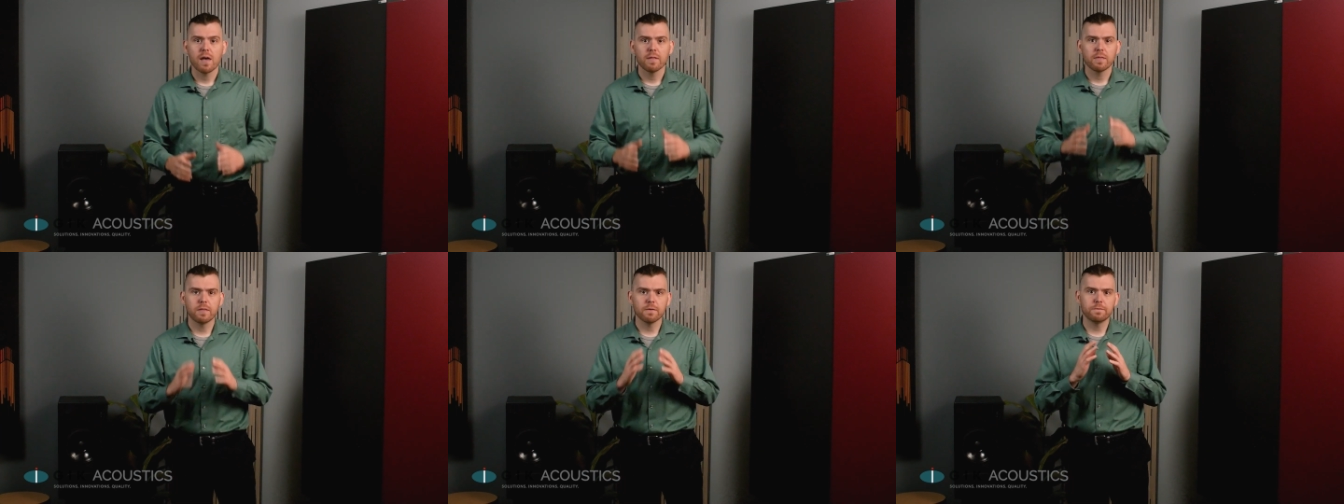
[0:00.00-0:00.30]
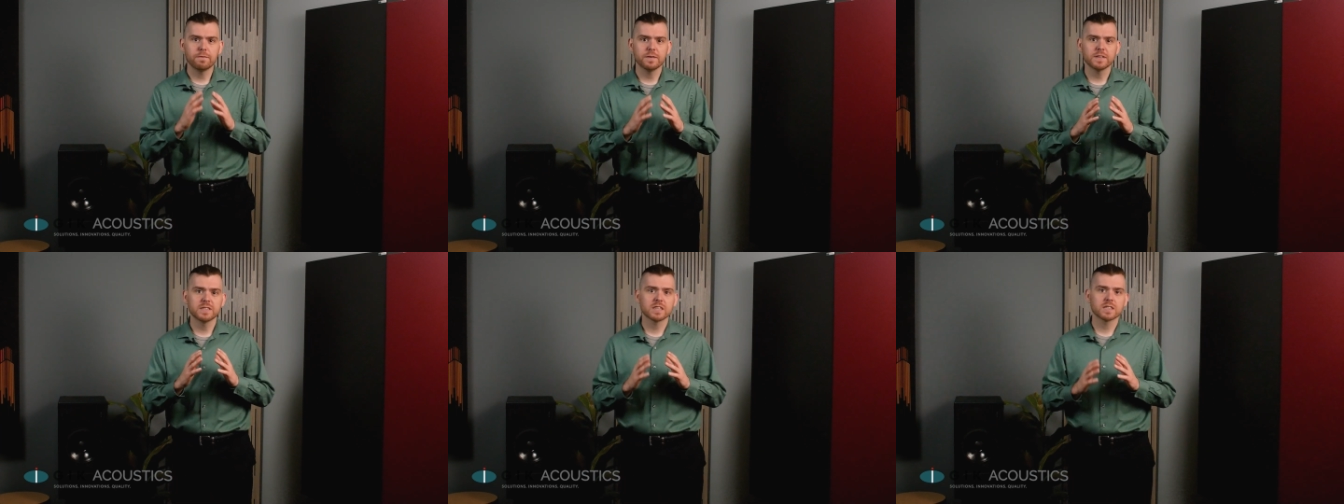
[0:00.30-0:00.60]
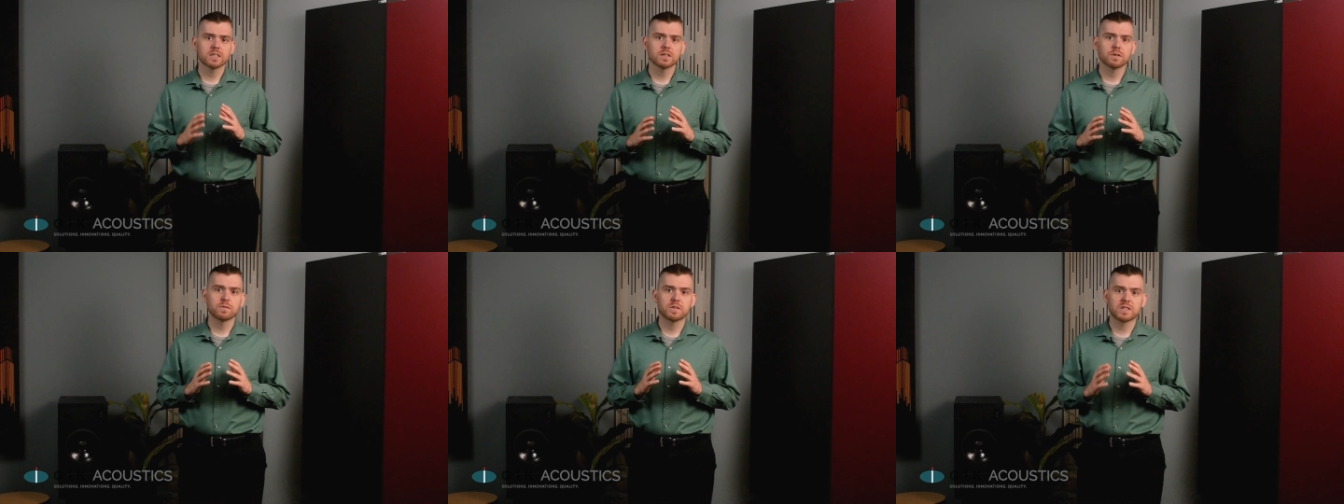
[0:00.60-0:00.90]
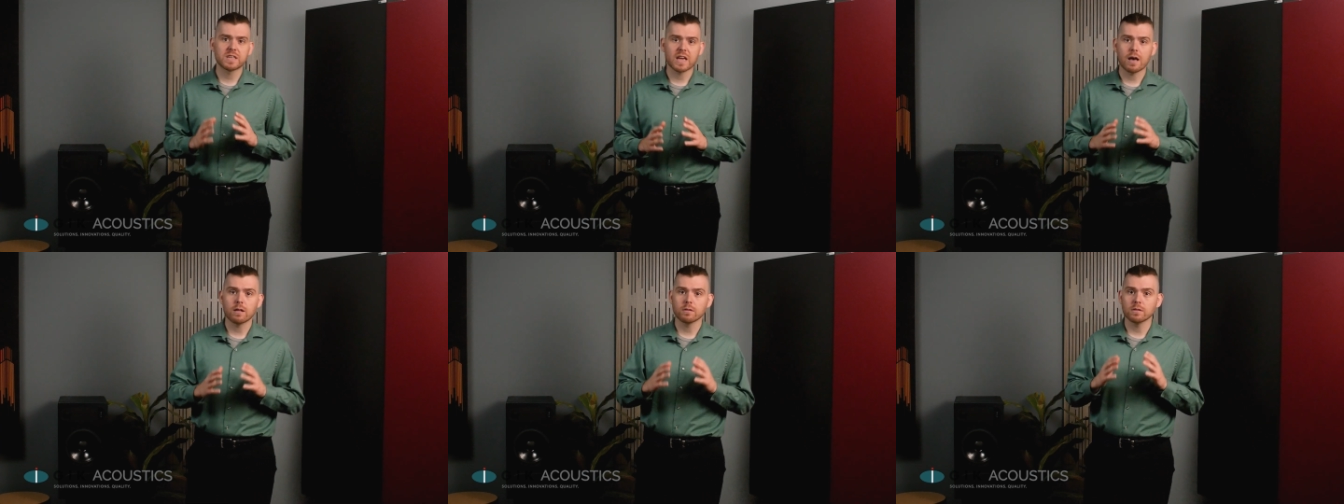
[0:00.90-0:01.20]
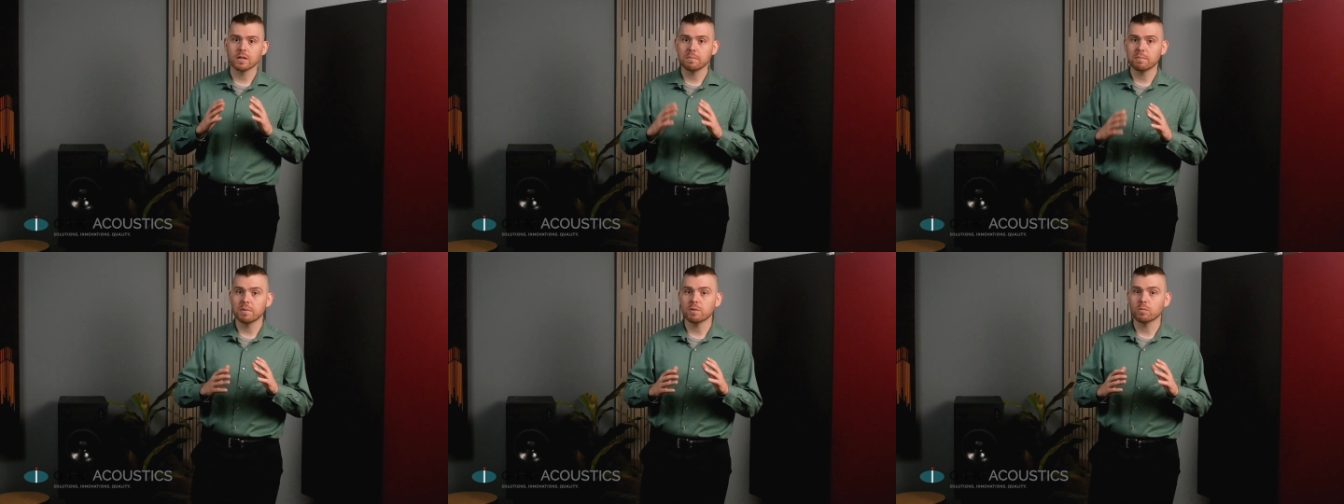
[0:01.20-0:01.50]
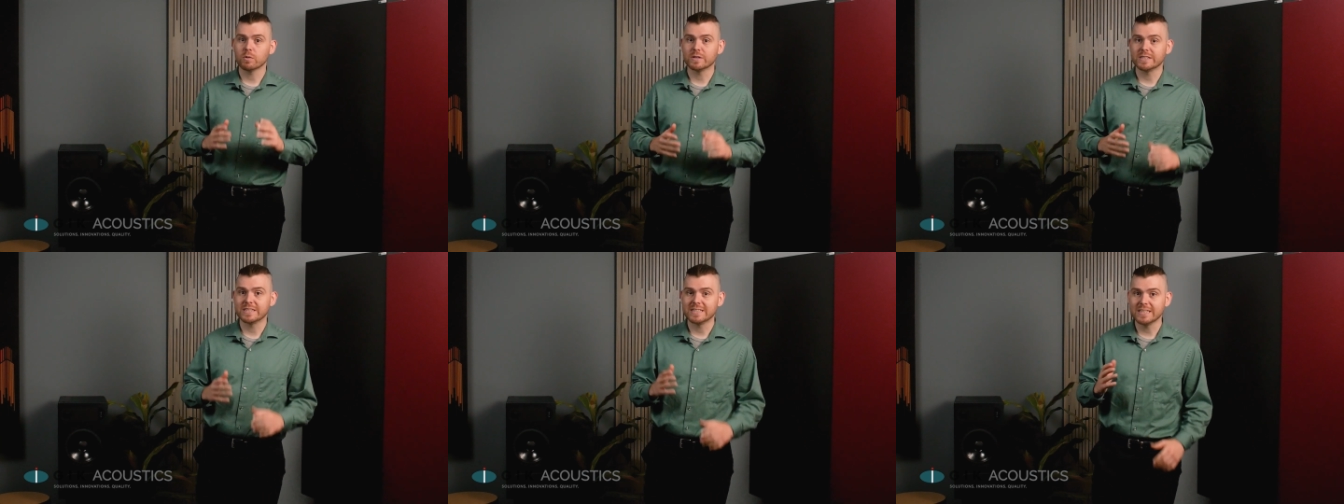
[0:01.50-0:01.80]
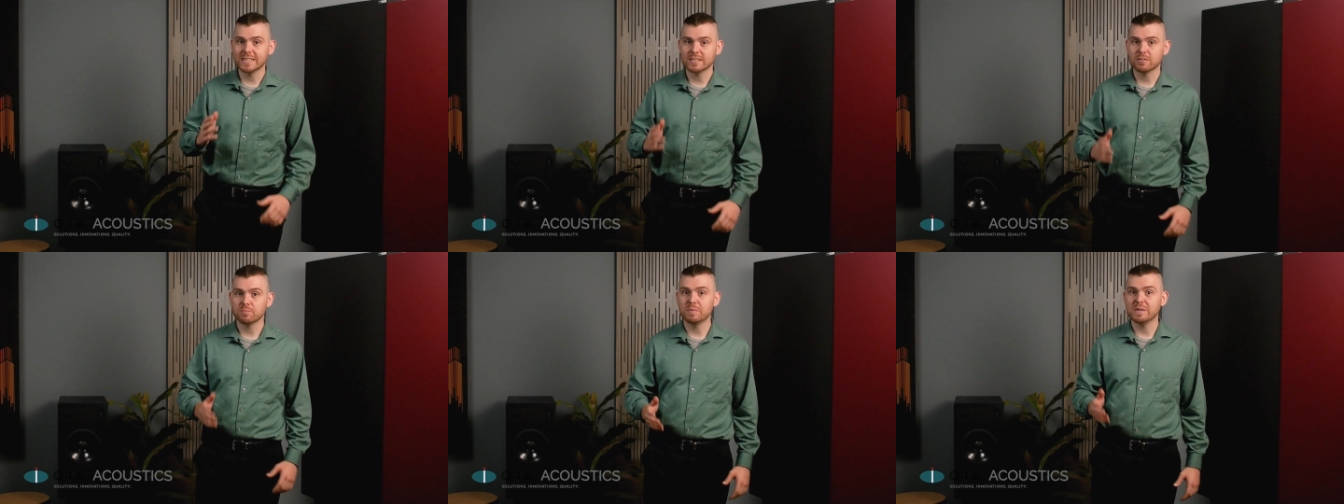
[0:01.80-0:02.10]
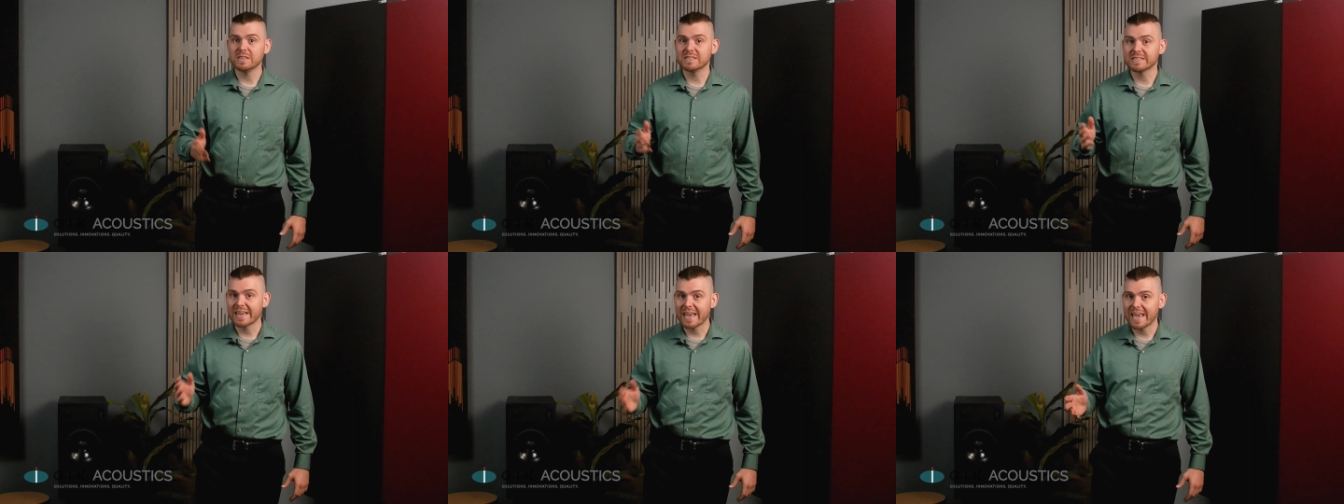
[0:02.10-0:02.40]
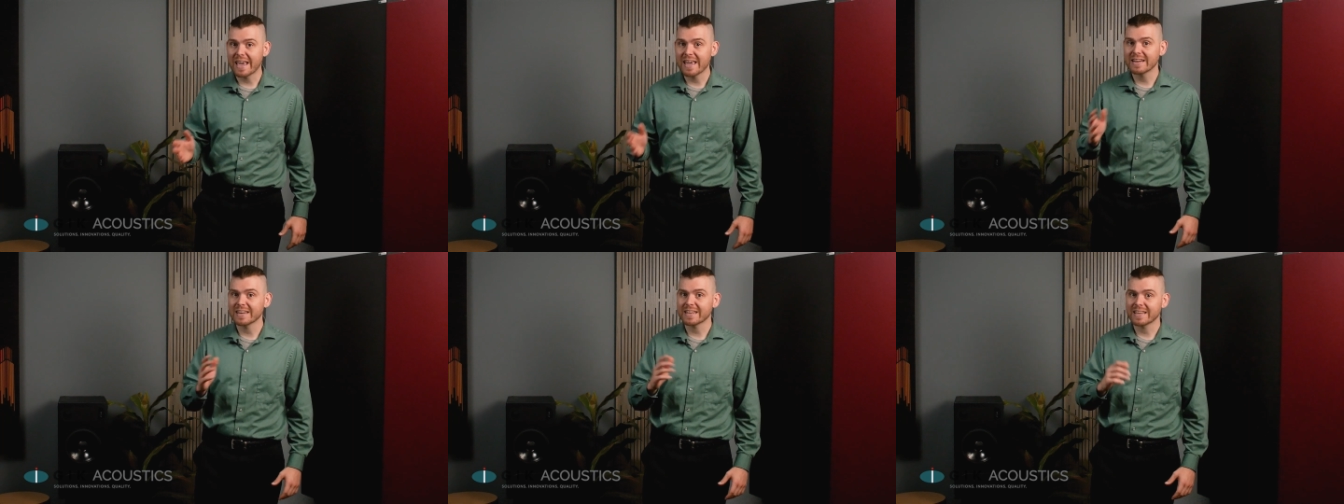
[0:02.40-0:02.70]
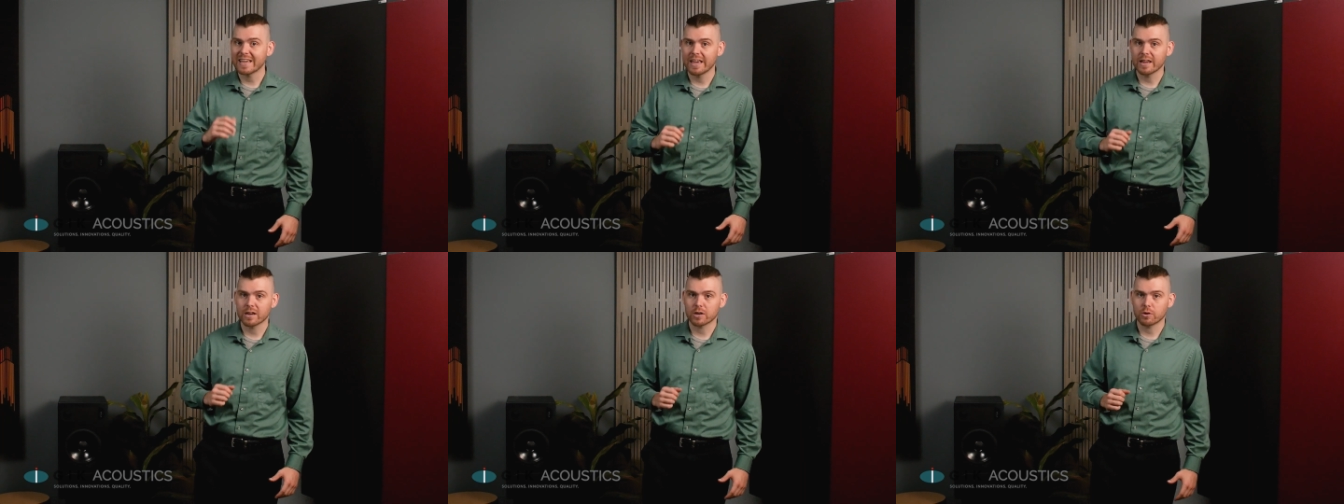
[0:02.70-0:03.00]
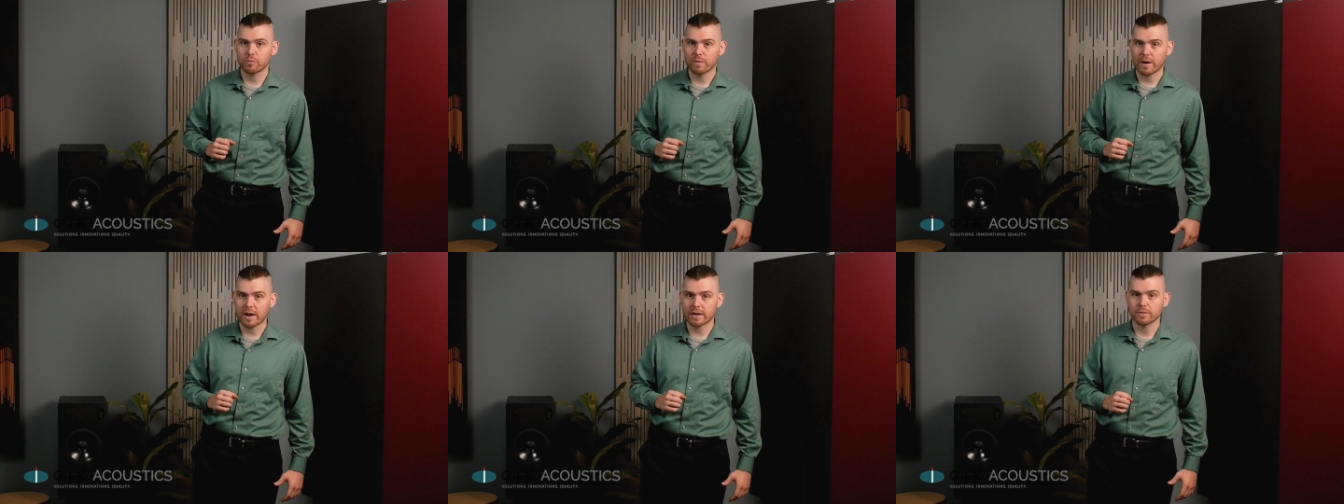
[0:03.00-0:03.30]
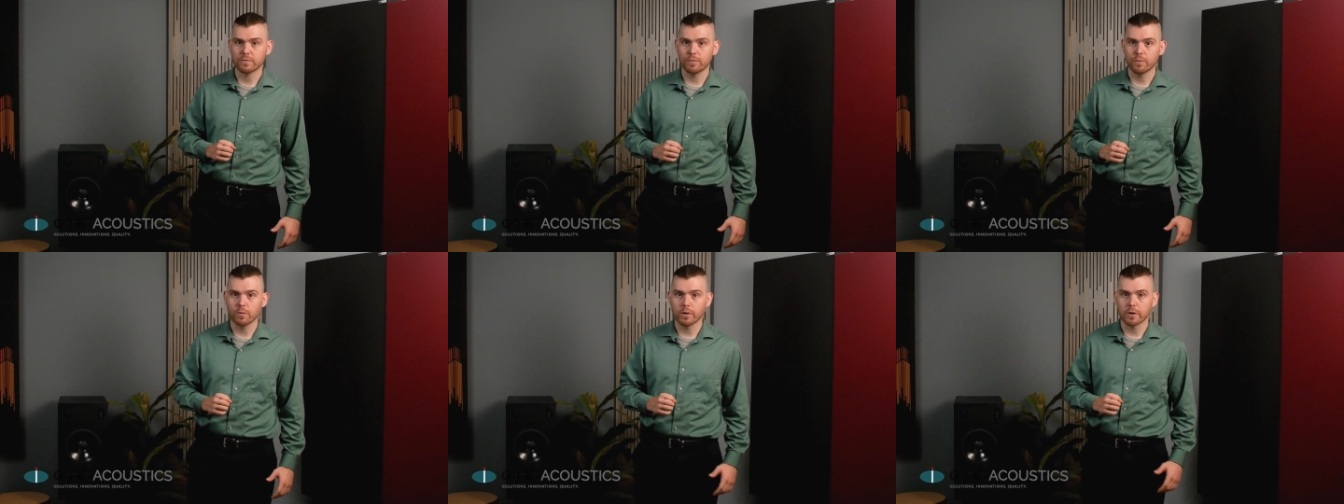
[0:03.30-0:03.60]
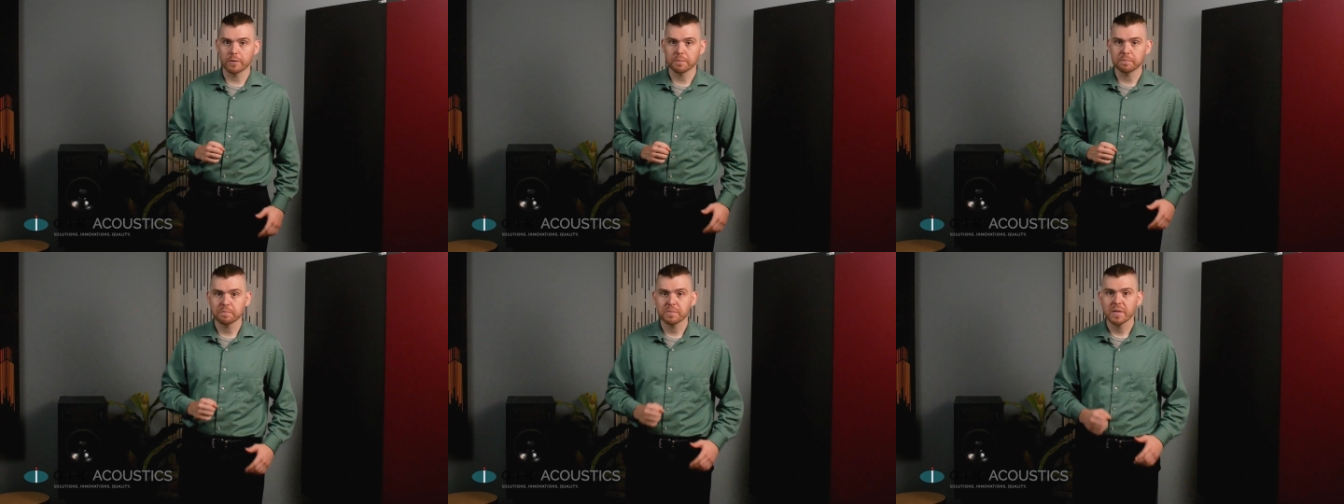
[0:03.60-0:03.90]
the physics of sound limit what DSPs can and can't correct for.